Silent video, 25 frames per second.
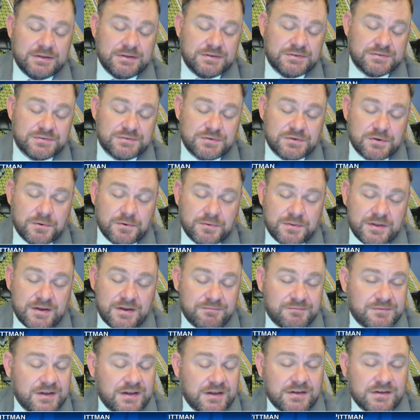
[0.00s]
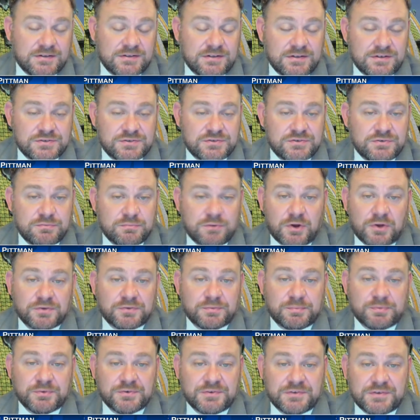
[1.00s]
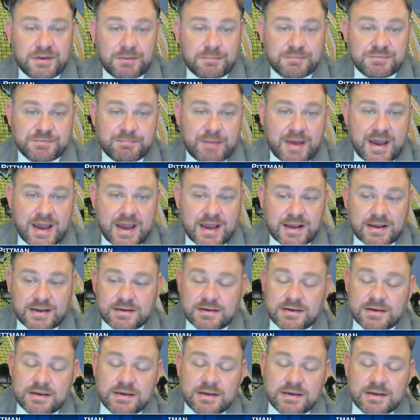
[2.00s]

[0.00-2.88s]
And so they've taken the issue multiple steps back.